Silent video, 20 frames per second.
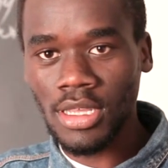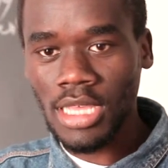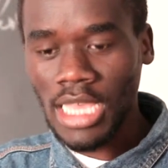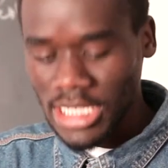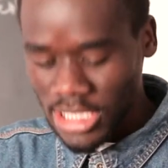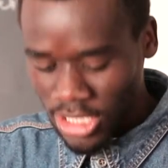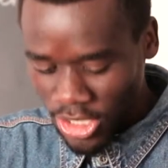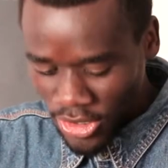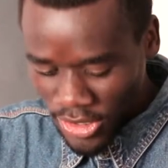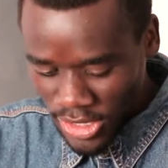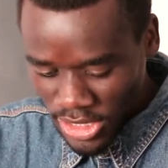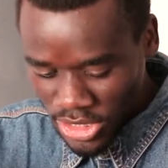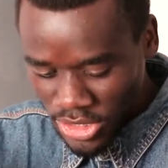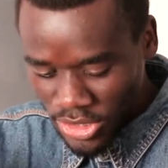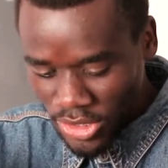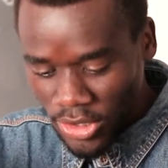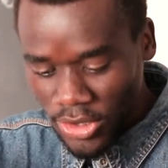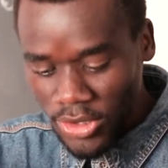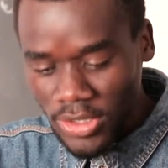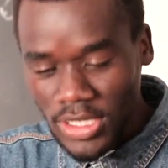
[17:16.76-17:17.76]
As long as
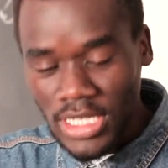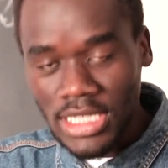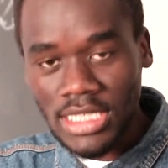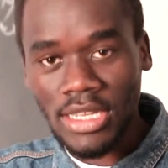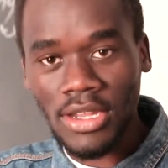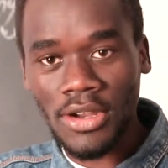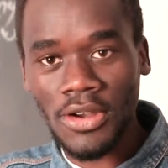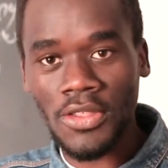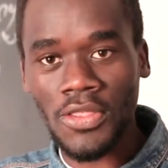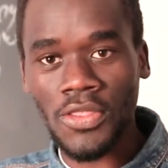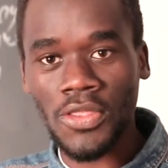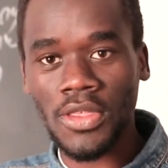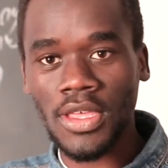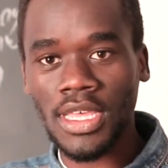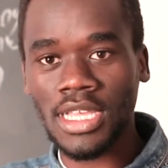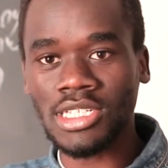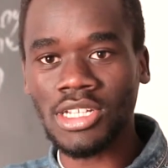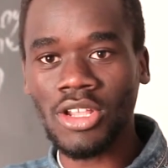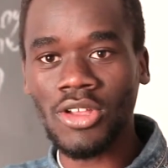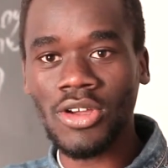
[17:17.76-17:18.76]
you're on this earth,
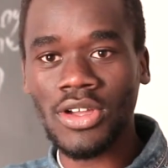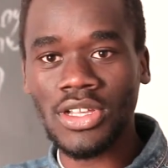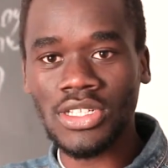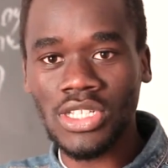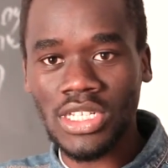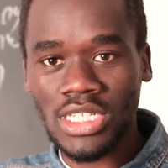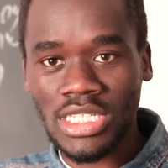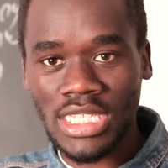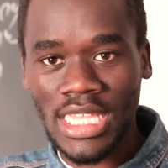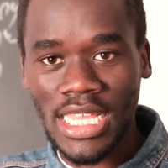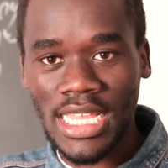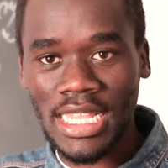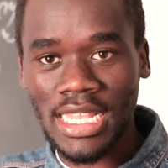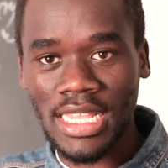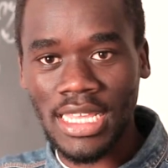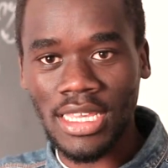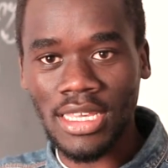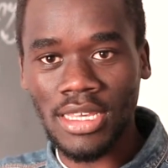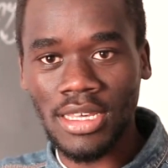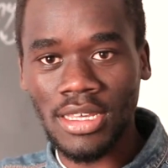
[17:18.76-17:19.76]
as long as you're
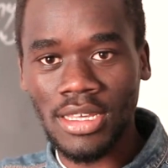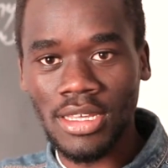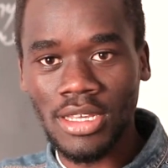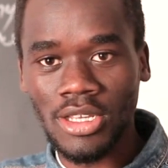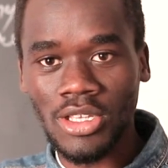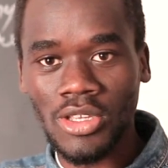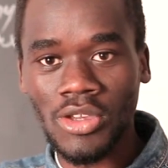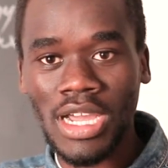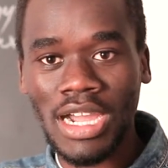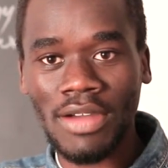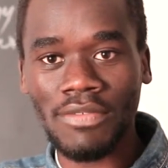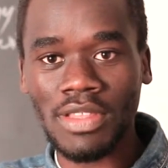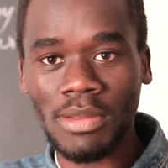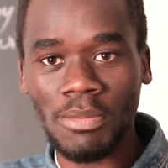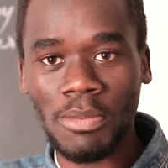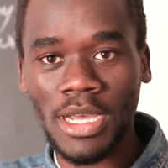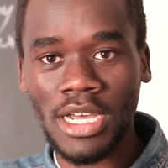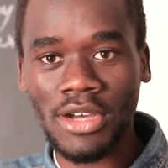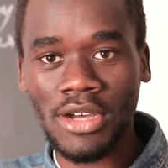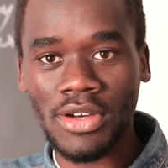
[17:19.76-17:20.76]
standing, you have the
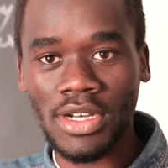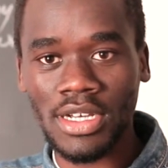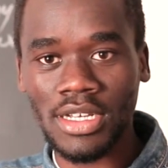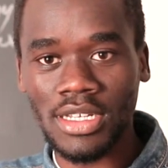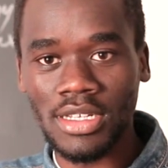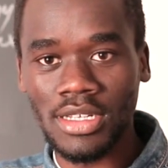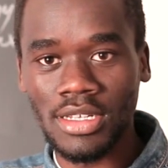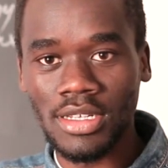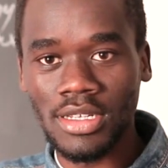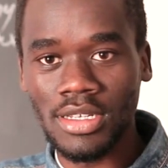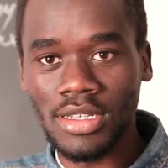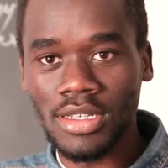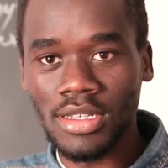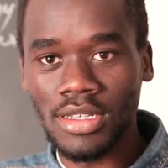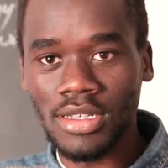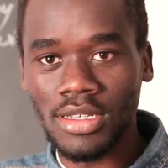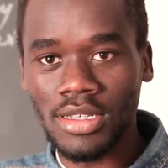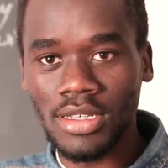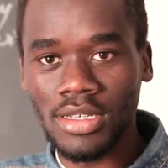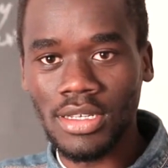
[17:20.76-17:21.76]
power.
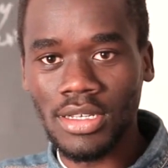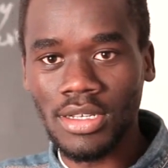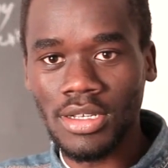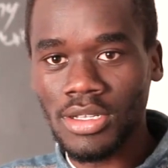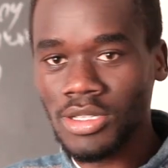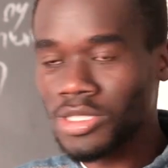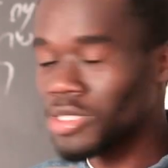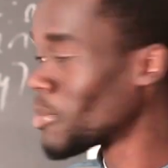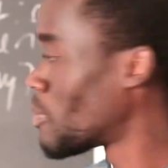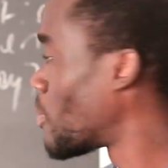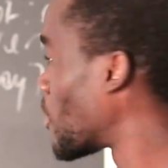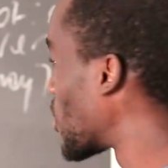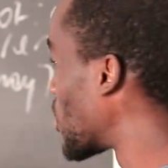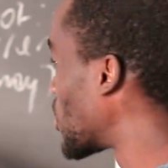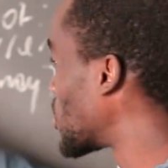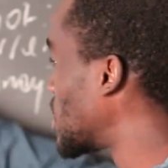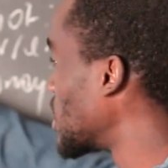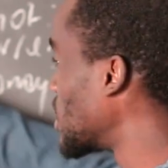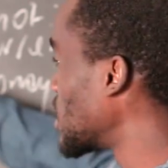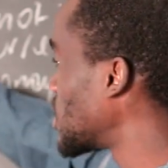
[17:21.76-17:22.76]
So
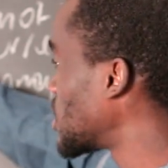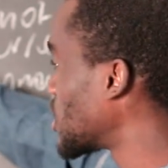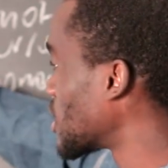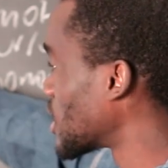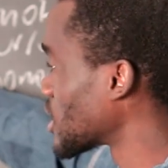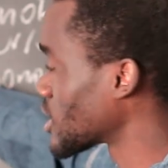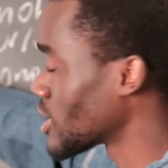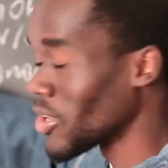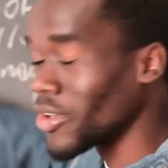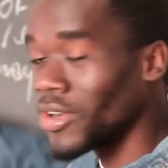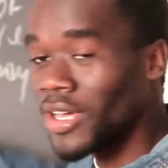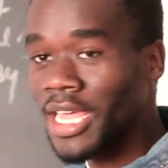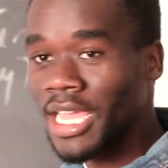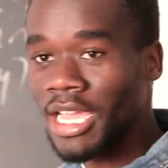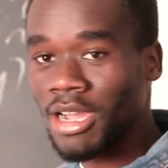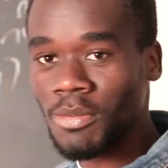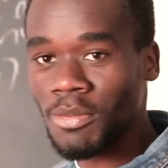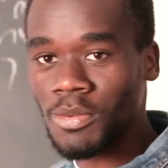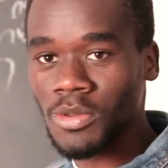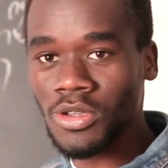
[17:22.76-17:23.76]
politician is not going to
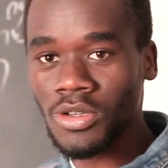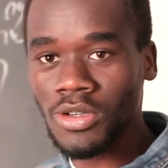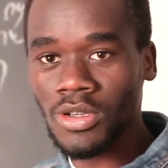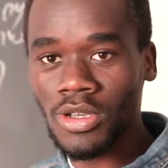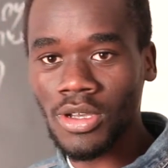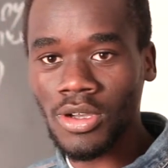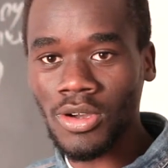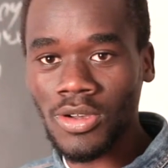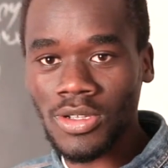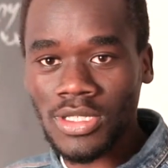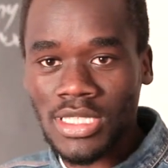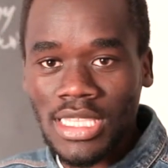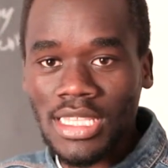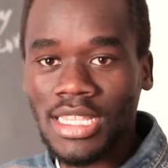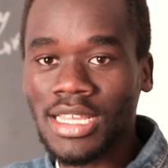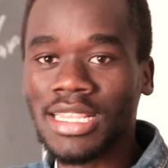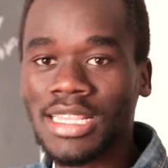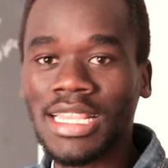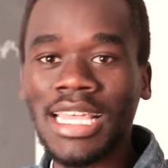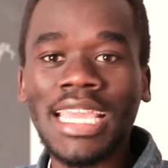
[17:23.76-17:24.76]
help you, because
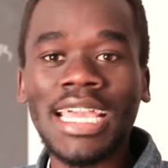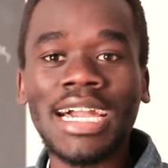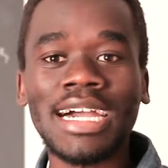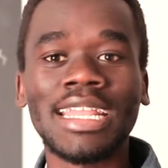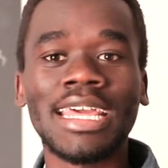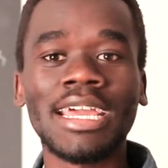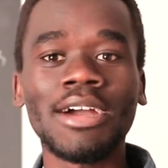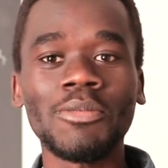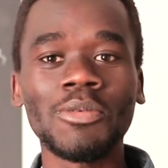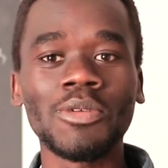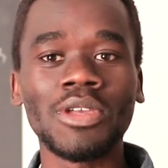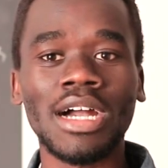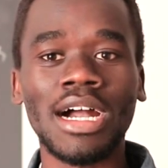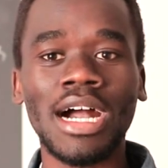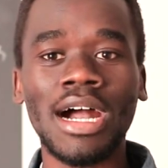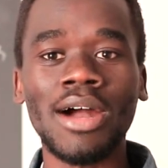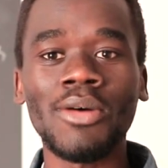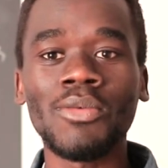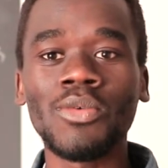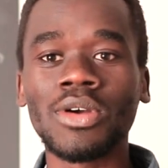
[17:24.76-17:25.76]
they can't help you.